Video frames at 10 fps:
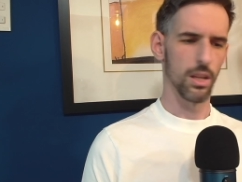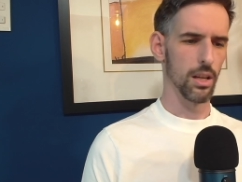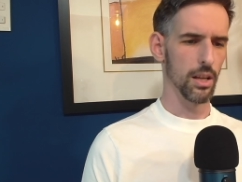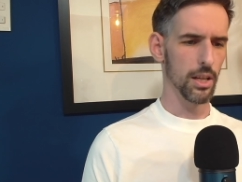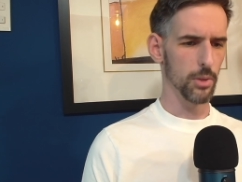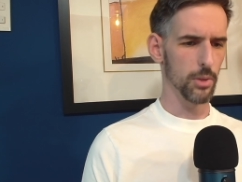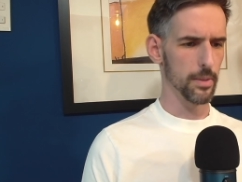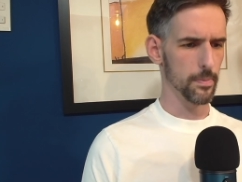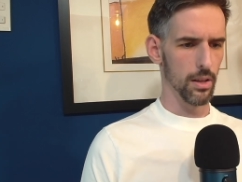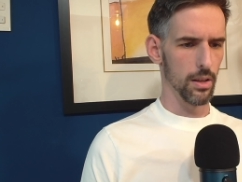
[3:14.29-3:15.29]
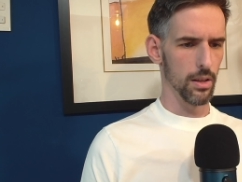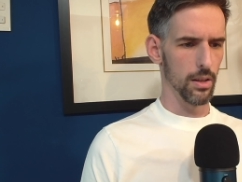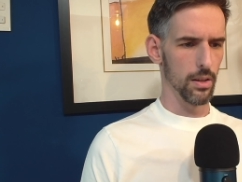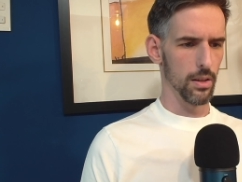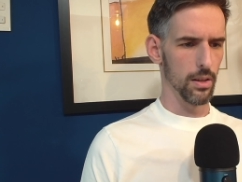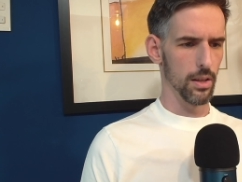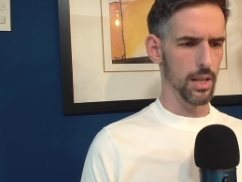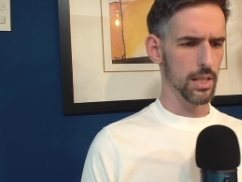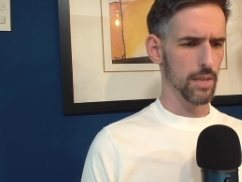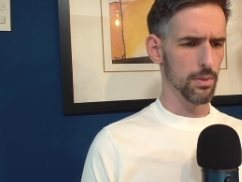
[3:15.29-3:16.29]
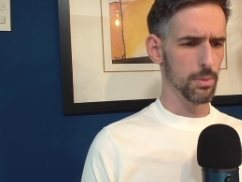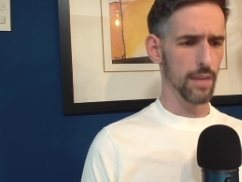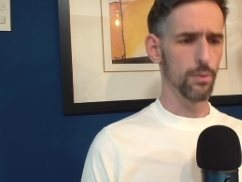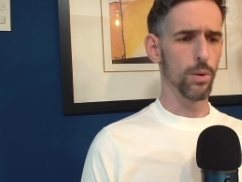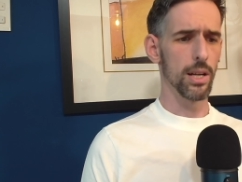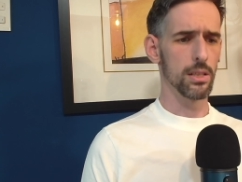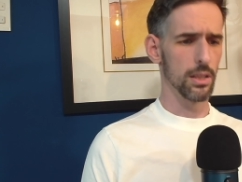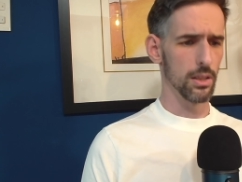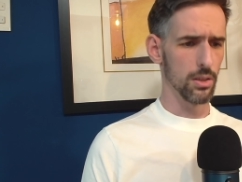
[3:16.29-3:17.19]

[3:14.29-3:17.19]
Anyway, and David behaved wisely